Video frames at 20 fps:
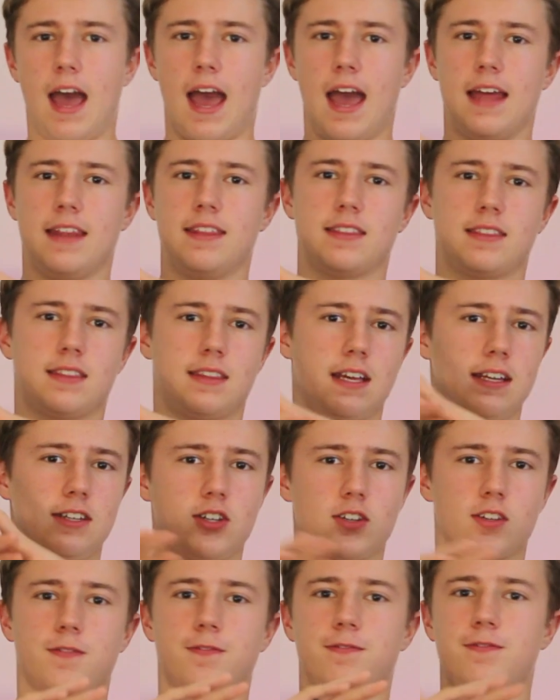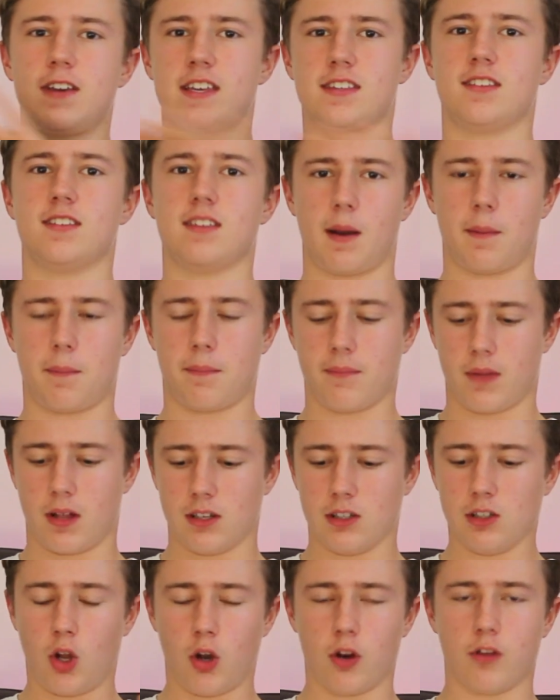And it just fixes up
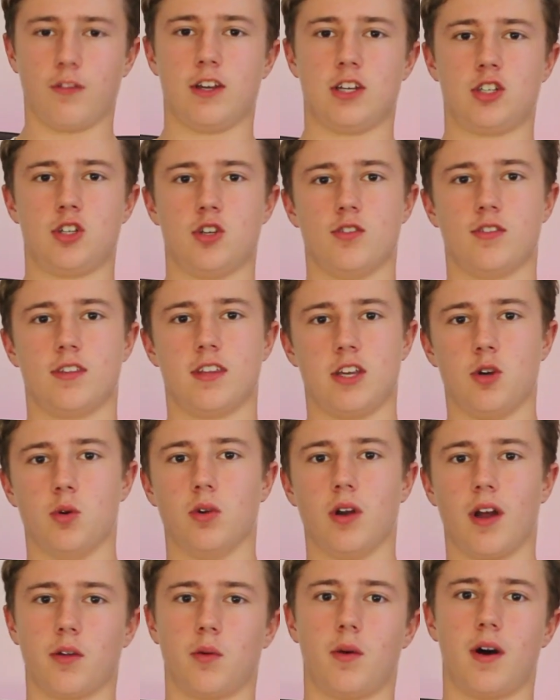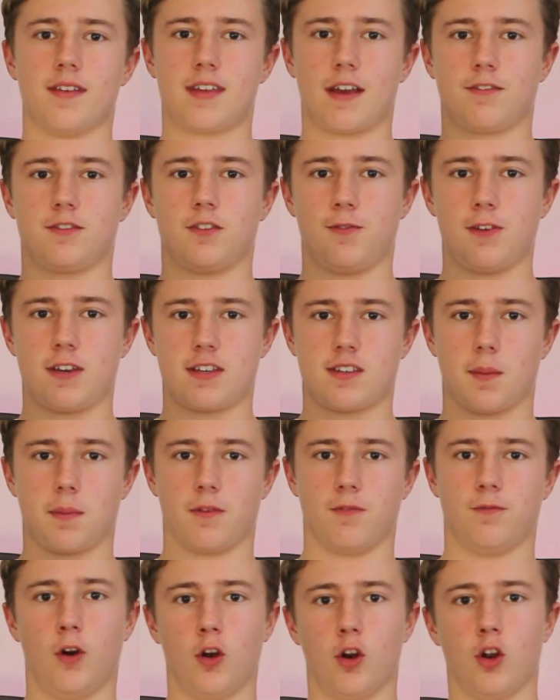a lot of issues that you would otherwise have to fix up
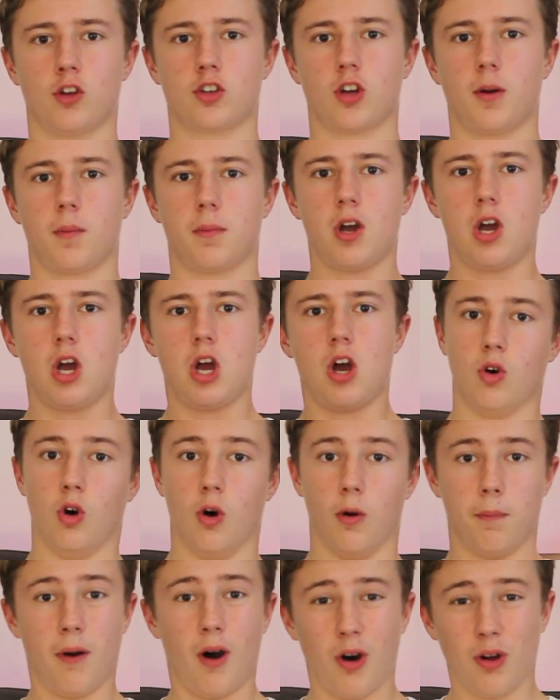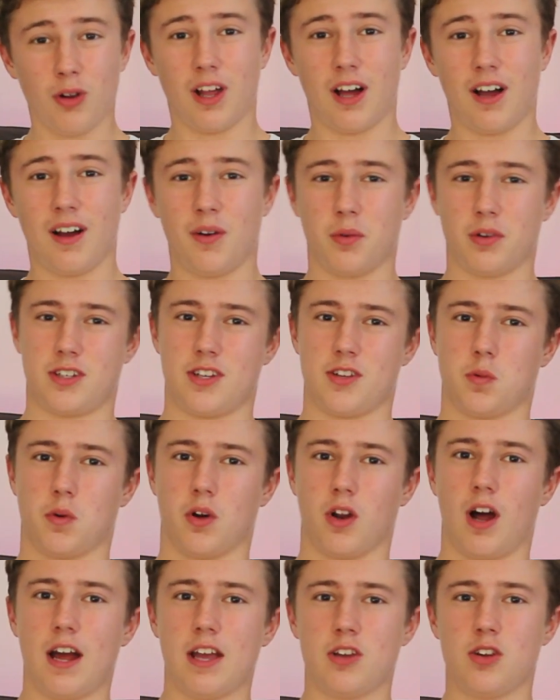in Photoshop or Polarr, which is
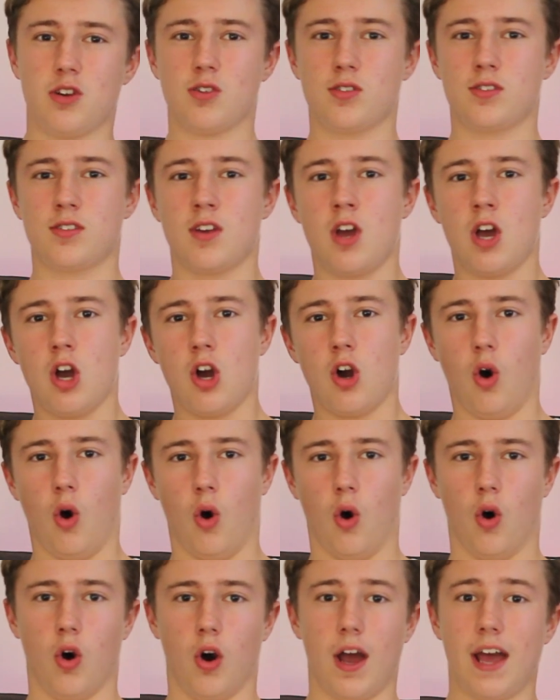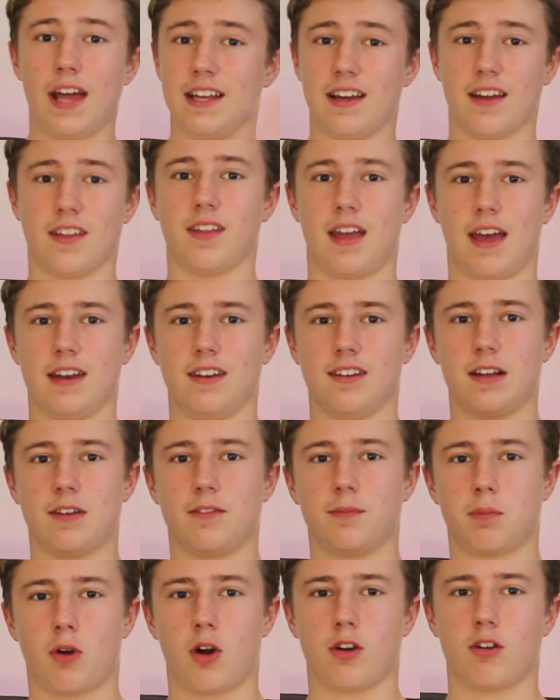what I use, or any other
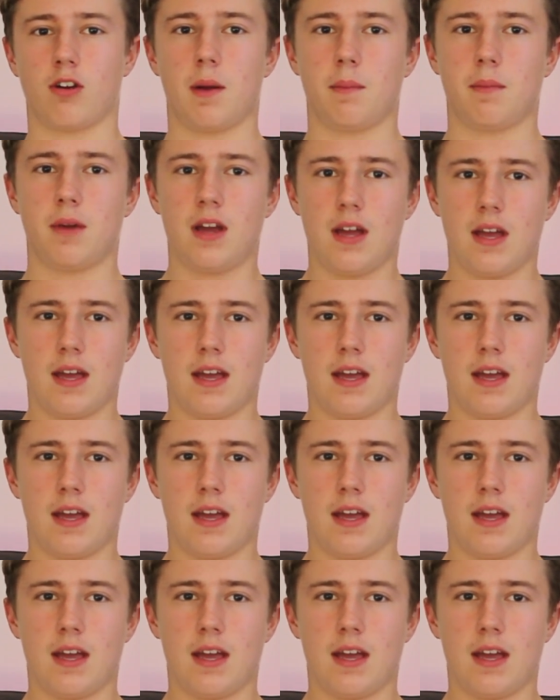editing program.